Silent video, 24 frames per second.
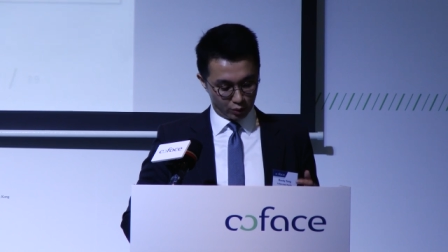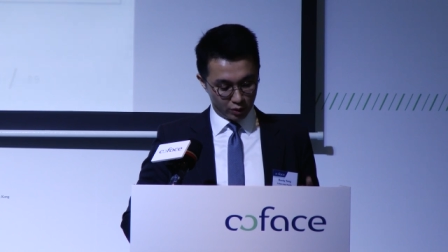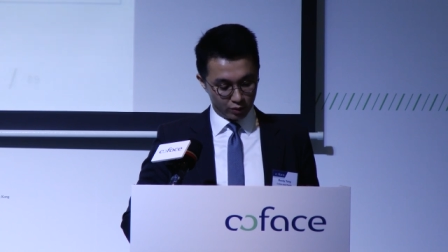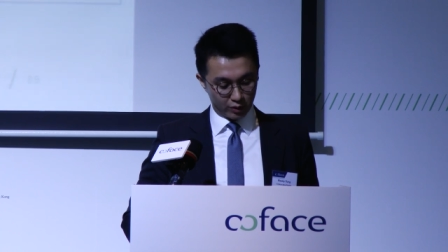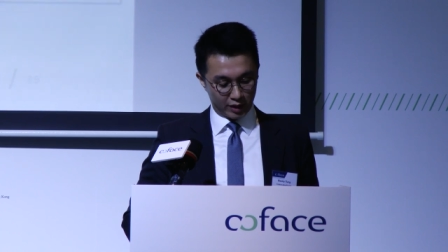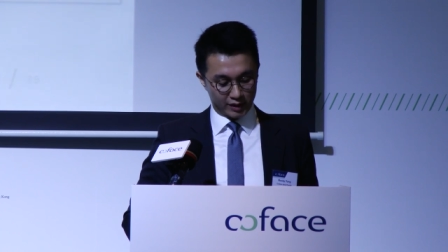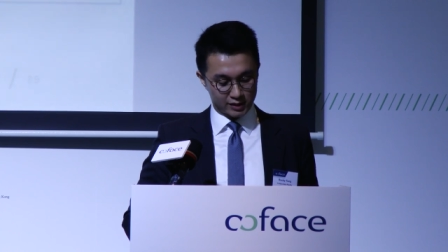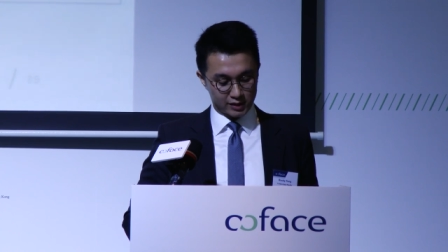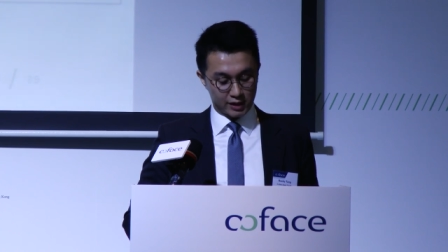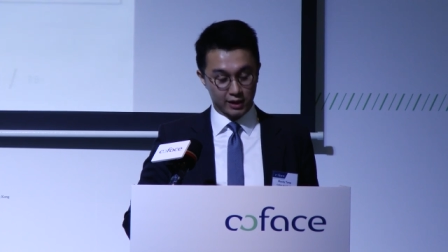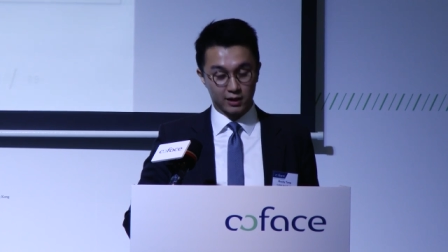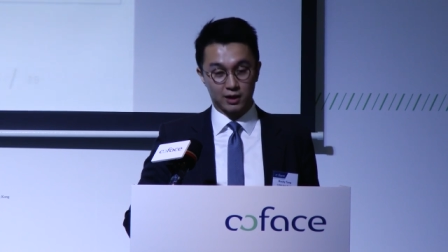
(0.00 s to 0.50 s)
real
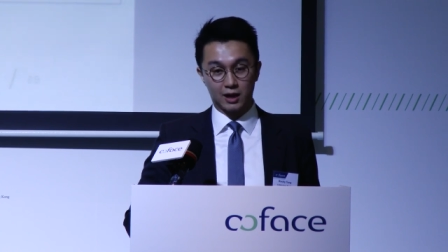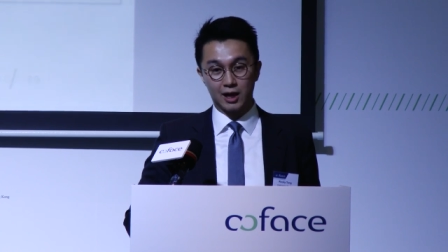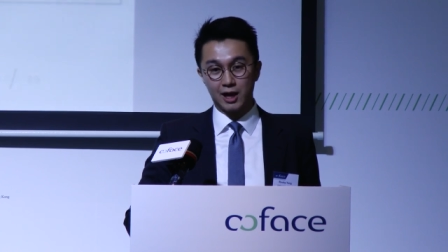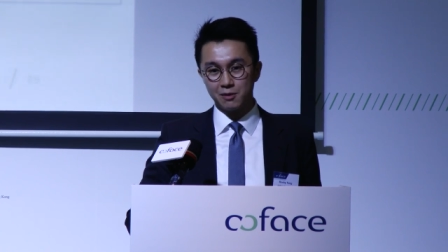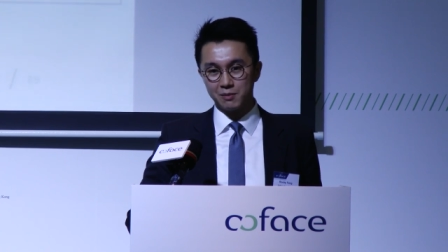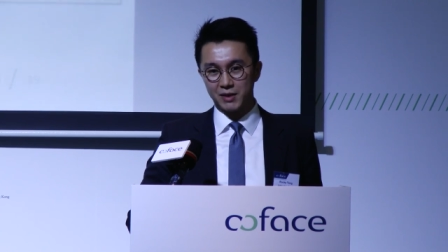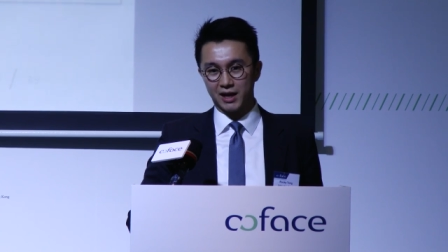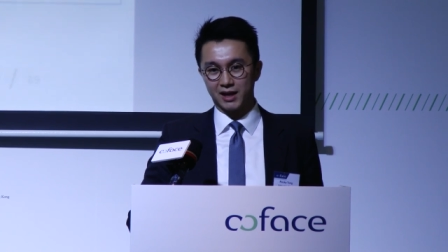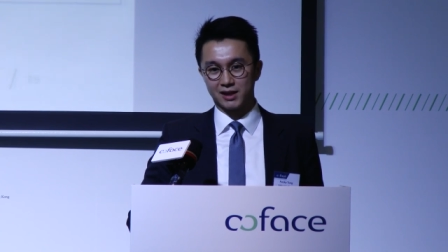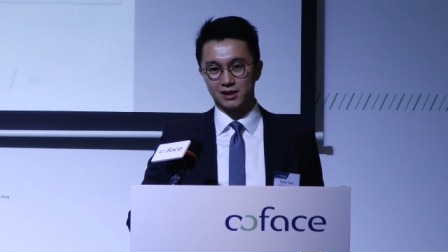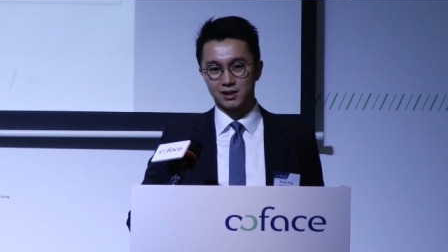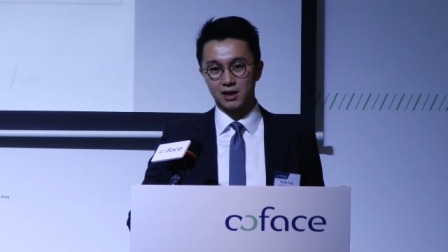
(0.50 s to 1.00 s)
estate
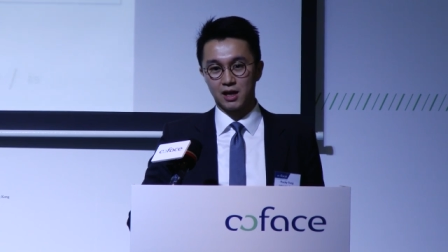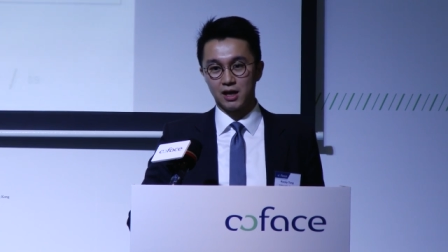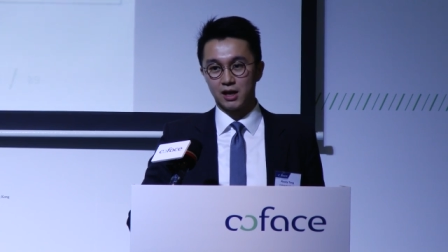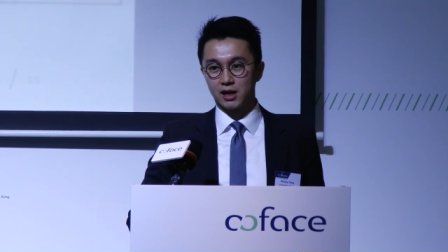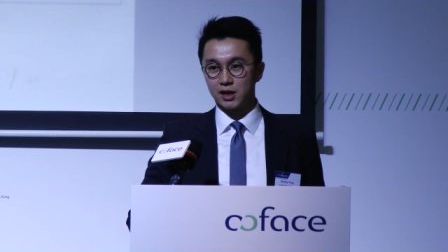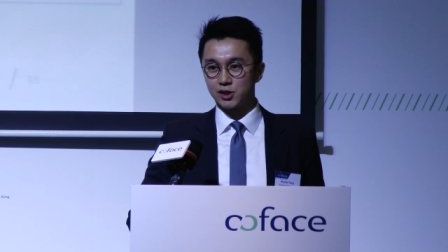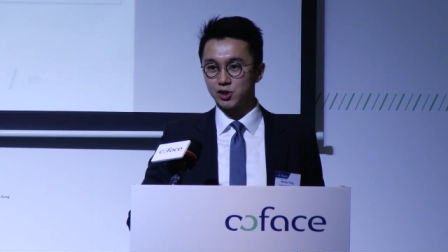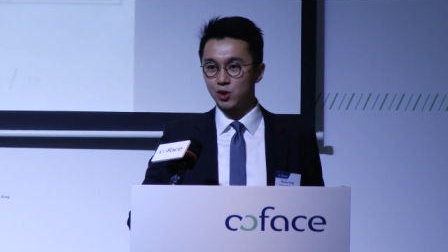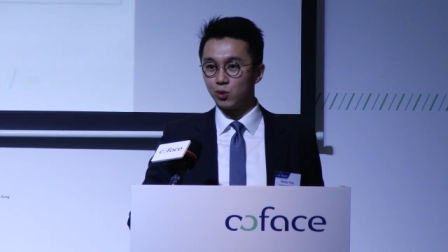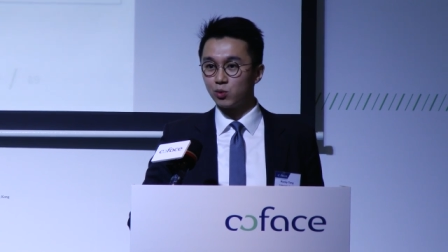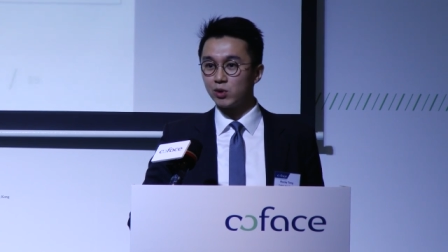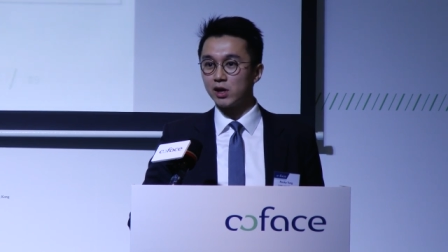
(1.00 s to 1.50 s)
climate
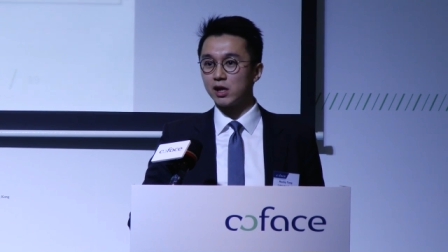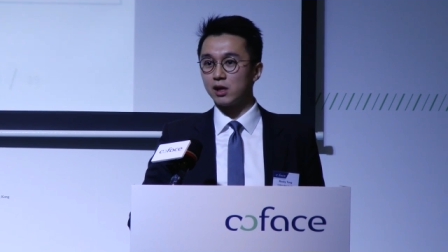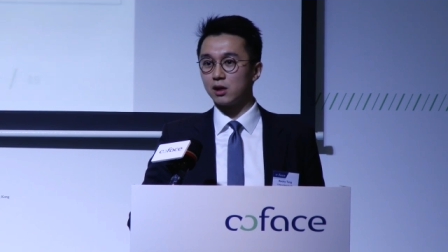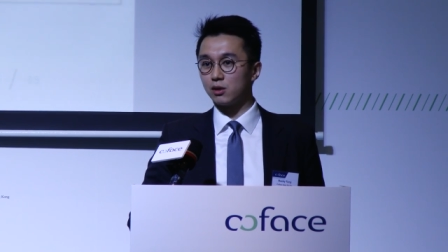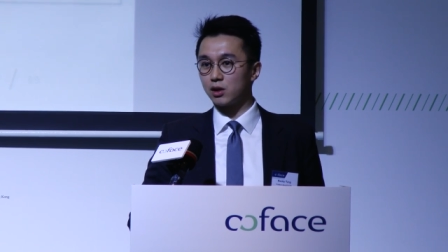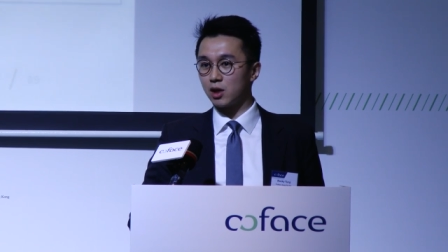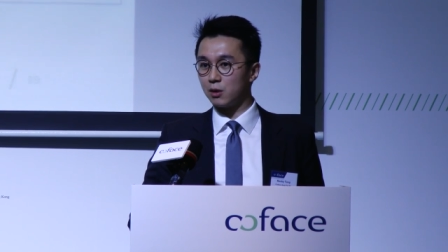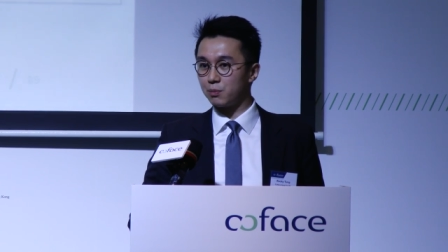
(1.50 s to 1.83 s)
is only